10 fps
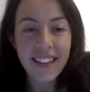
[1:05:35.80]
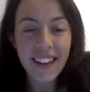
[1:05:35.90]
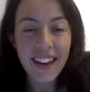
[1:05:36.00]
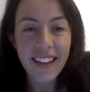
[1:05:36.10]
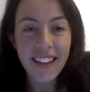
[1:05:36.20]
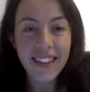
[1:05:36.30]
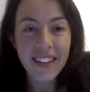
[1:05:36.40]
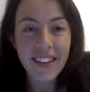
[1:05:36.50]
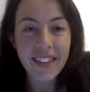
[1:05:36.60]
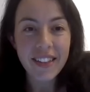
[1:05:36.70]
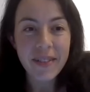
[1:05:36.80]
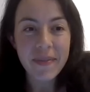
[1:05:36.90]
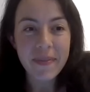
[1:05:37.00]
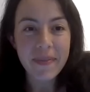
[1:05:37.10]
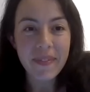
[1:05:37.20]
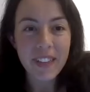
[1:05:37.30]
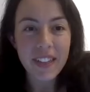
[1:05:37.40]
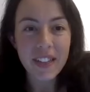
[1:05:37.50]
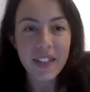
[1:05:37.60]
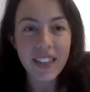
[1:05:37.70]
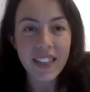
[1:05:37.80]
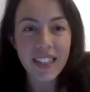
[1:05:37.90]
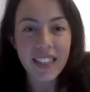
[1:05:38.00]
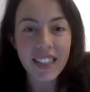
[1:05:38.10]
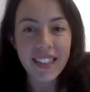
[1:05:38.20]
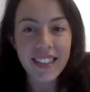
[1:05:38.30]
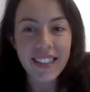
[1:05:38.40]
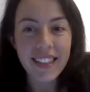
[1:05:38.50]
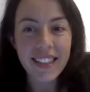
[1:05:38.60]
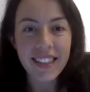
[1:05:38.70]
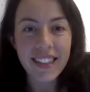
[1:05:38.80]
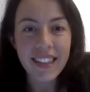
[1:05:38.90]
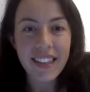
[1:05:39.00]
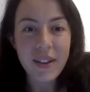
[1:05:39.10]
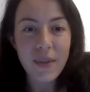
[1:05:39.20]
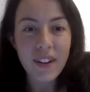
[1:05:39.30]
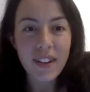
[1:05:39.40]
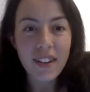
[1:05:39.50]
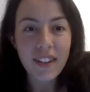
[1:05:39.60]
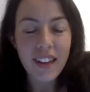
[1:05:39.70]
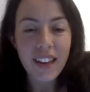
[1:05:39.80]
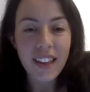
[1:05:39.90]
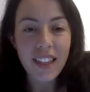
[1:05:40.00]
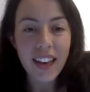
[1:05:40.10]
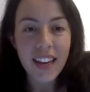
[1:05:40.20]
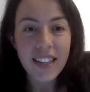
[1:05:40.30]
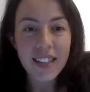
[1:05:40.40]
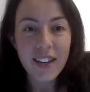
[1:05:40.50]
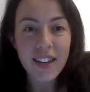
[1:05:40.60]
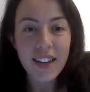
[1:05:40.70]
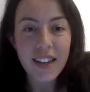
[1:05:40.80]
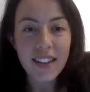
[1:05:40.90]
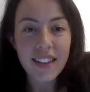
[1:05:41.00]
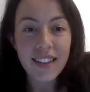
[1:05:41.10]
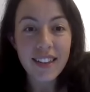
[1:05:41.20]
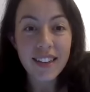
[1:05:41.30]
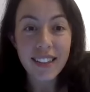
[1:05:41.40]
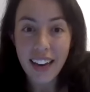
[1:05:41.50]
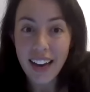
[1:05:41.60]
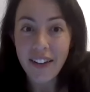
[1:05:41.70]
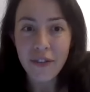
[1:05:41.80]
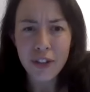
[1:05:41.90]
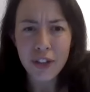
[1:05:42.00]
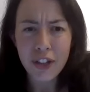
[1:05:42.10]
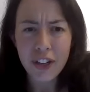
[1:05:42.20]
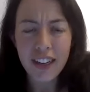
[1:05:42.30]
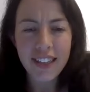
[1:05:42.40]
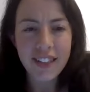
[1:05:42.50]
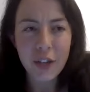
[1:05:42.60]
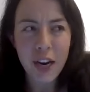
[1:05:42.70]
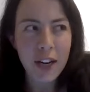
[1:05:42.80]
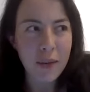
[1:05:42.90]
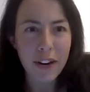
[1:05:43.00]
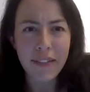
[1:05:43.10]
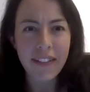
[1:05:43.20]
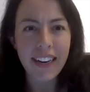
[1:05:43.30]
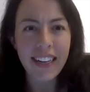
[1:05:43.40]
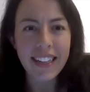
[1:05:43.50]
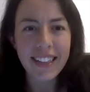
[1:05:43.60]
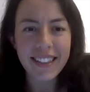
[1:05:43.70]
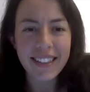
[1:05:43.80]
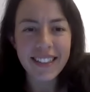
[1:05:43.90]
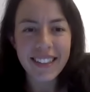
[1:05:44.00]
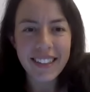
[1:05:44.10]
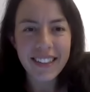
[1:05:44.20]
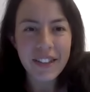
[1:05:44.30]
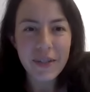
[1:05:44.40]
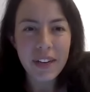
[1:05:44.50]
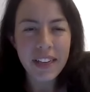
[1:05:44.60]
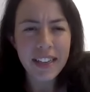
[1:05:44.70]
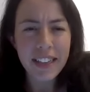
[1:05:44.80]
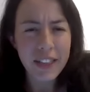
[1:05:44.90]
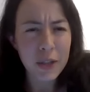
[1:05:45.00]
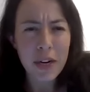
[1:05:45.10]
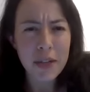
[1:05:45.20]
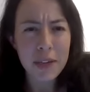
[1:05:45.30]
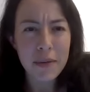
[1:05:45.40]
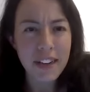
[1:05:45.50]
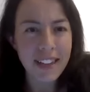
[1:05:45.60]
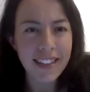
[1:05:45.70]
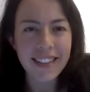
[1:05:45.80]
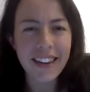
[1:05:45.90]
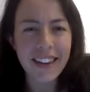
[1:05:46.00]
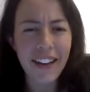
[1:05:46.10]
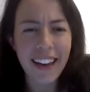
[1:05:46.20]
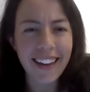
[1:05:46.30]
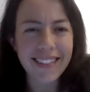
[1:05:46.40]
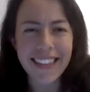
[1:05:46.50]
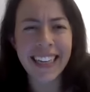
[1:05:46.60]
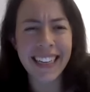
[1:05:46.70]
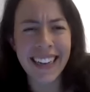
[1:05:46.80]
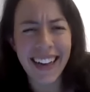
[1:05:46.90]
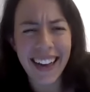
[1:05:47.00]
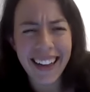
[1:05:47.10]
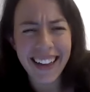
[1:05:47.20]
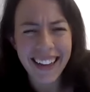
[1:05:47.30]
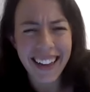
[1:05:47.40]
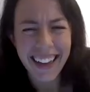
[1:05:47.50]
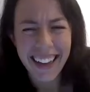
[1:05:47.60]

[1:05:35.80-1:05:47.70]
Yeah, that's awesome. Yeah. That's crazy. Well, that is, surprised. yeah, for sure. It's January, right? What year? It's 2021. Yeah, I, okay.